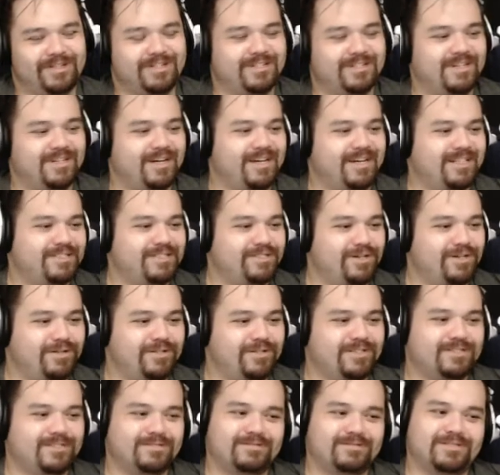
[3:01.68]
Alright, let's go
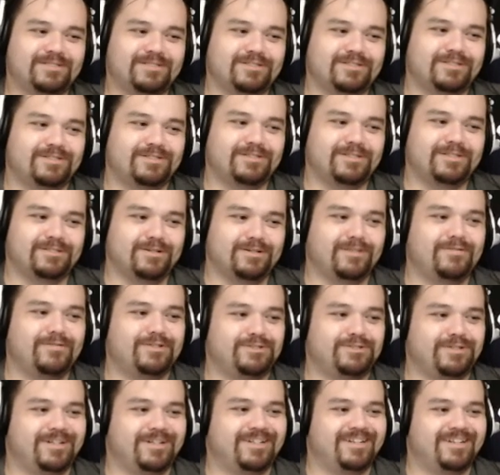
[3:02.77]
let's let's let's go over the
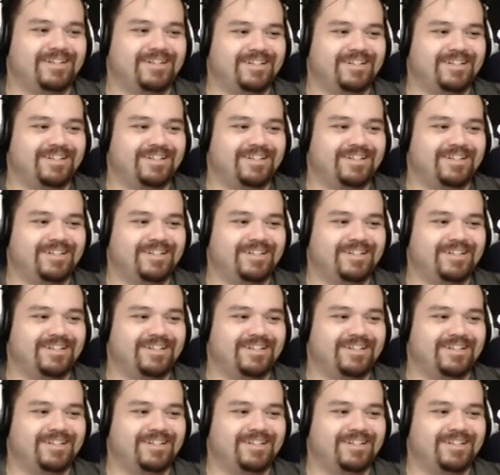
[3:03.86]
trailer here.